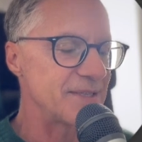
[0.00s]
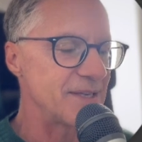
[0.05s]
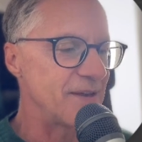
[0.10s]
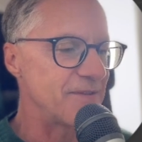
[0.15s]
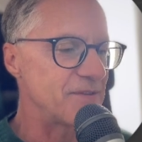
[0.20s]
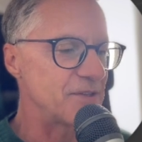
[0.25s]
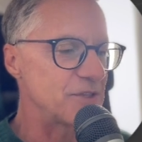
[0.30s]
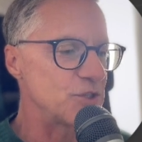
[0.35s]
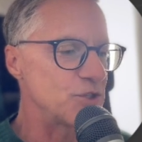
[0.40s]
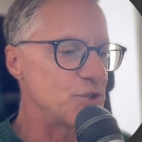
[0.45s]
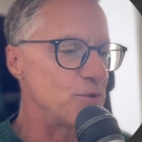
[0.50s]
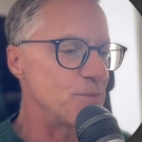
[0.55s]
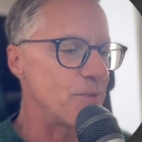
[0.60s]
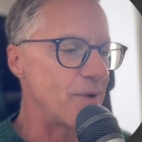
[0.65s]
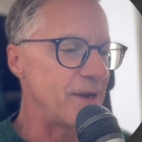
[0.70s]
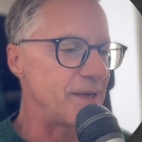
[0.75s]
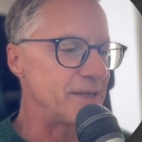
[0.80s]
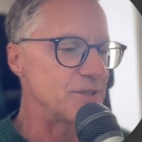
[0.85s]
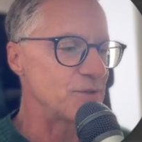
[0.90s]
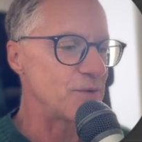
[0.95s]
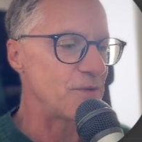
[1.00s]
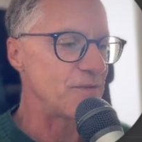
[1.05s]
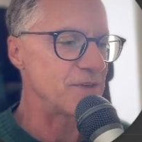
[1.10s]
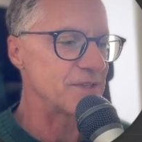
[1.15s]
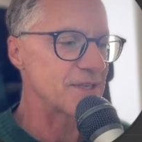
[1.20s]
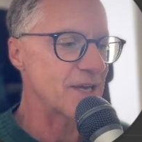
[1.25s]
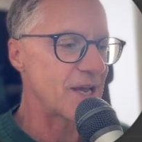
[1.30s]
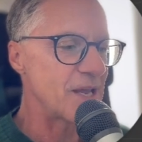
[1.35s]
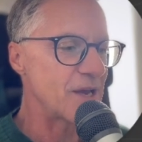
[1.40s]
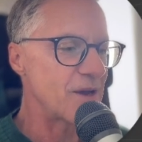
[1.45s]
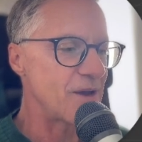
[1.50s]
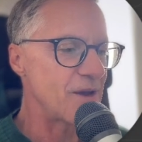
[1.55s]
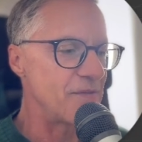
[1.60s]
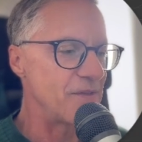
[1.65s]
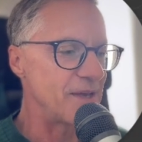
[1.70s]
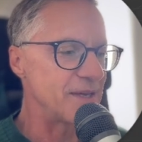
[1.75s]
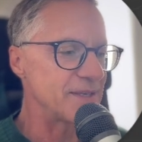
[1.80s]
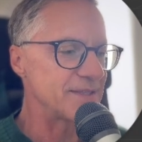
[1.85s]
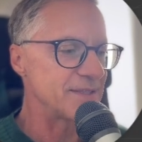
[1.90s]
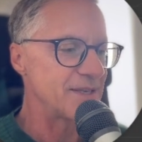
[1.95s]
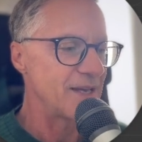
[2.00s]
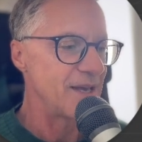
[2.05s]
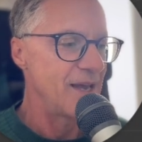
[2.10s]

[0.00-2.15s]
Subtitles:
if it's too bright. So if you just click on this,